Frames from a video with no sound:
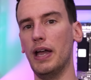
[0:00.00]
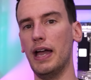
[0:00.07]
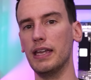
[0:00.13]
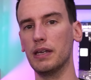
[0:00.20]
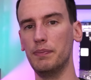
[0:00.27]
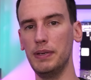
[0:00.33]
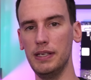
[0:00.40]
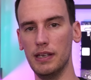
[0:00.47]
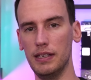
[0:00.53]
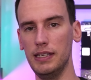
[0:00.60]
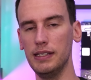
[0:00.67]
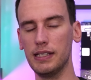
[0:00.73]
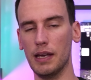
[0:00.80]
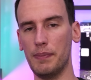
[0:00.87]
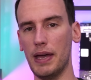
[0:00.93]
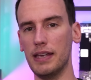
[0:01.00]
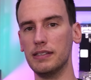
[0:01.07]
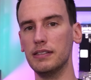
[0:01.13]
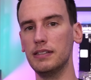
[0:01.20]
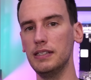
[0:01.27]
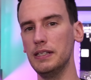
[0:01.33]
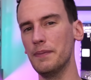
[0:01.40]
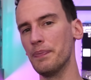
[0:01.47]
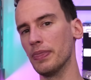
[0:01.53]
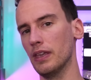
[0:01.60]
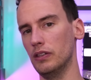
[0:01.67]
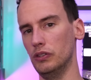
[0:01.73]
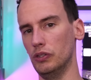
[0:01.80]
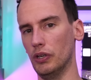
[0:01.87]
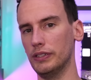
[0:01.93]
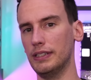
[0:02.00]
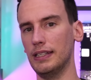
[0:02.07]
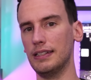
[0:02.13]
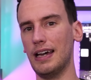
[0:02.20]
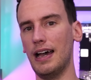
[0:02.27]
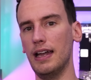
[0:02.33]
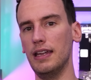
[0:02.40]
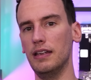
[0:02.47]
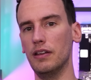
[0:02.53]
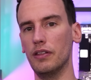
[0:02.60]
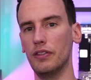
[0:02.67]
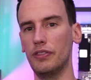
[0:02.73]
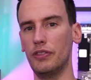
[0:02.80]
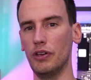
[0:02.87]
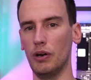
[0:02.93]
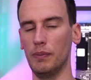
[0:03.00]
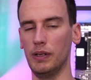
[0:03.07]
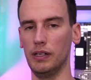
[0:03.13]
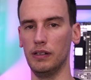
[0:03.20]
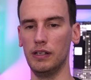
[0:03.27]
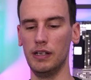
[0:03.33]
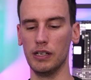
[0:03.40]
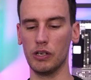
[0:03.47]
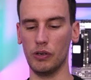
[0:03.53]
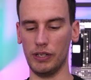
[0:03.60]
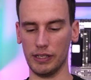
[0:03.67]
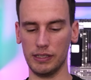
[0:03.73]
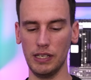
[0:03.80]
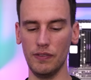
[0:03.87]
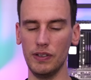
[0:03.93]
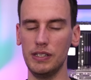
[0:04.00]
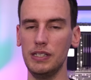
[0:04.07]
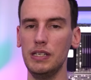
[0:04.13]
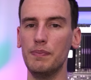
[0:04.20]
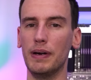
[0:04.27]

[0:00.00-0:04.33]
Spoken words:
high heat capacity, not that high thermal conductivity,